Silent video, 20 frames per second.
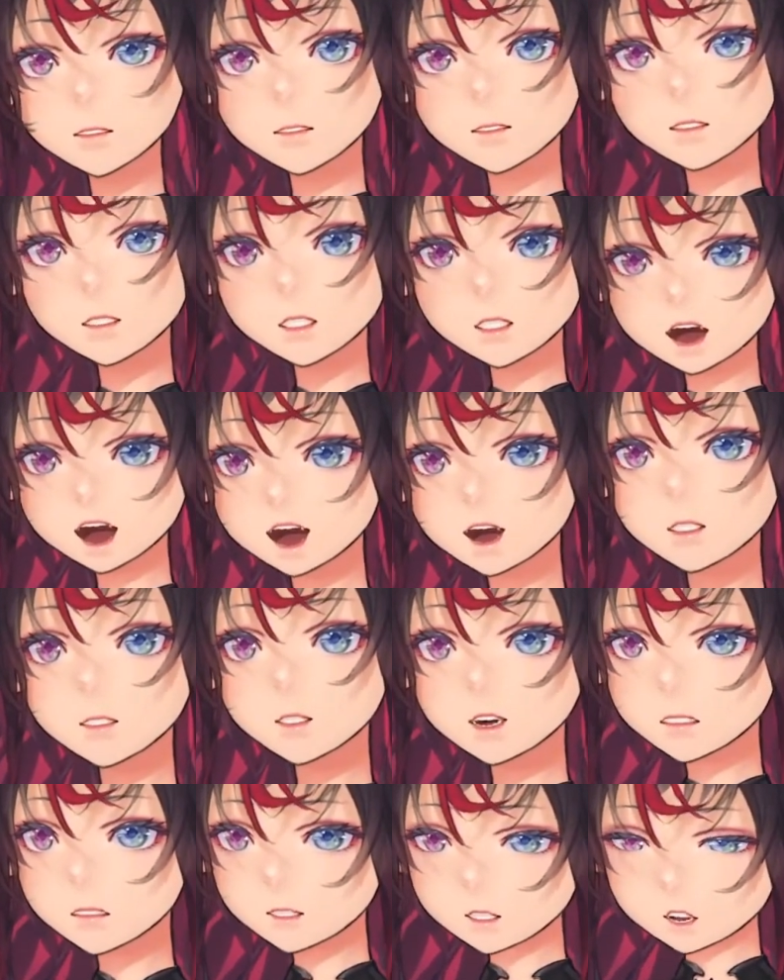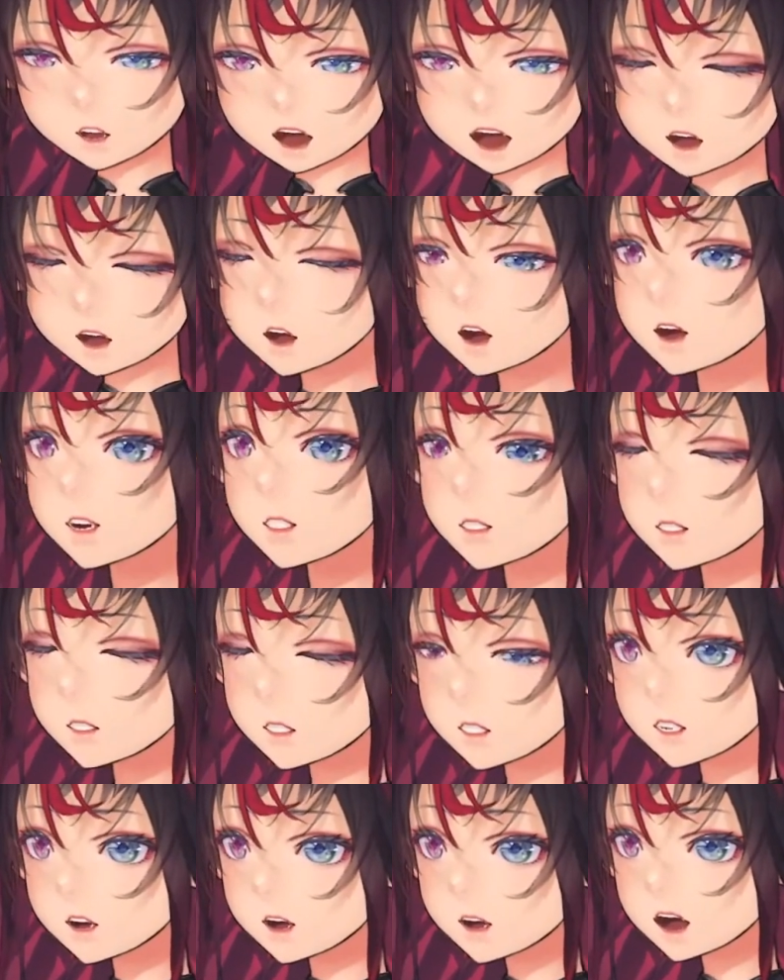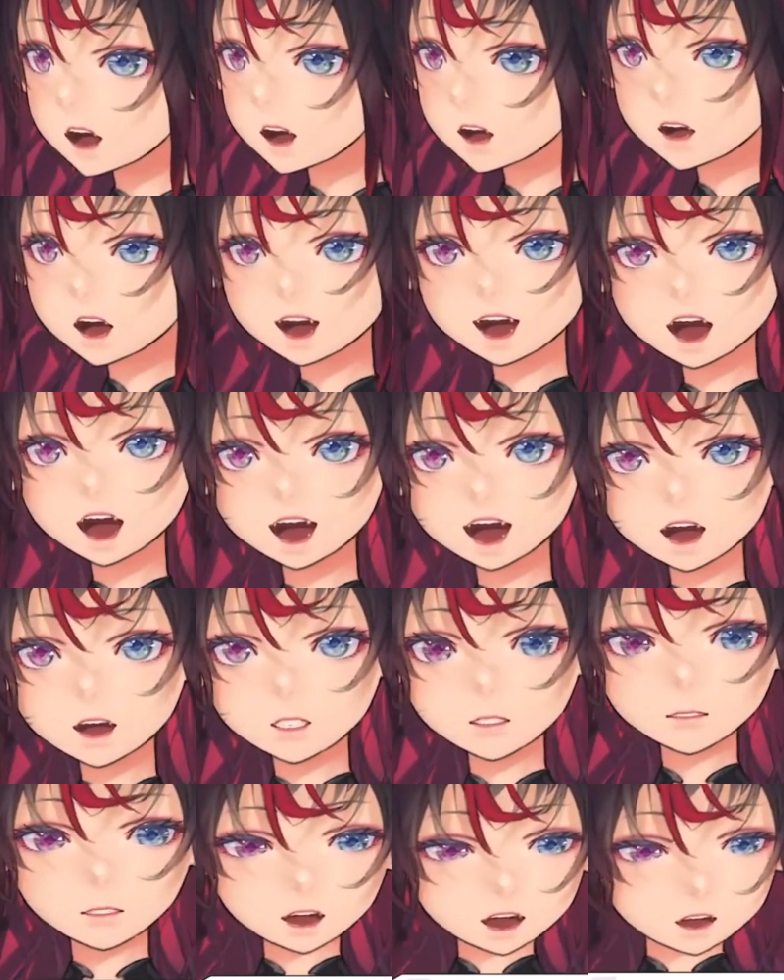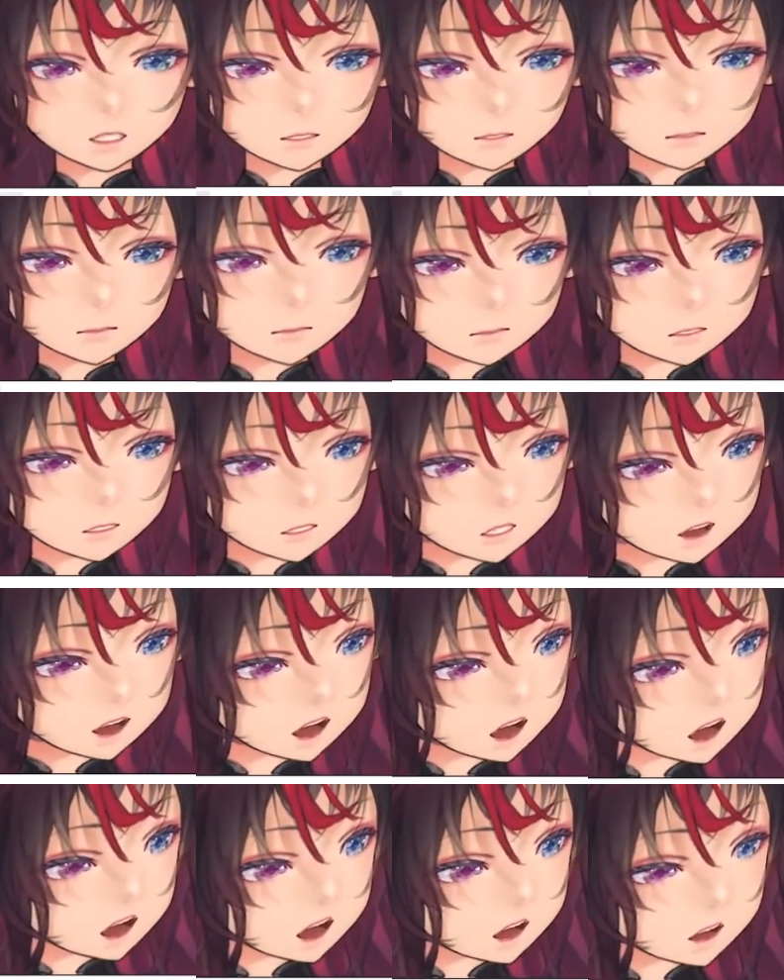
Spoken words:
kitchen wrap might work too. I don't know. I use the really tiny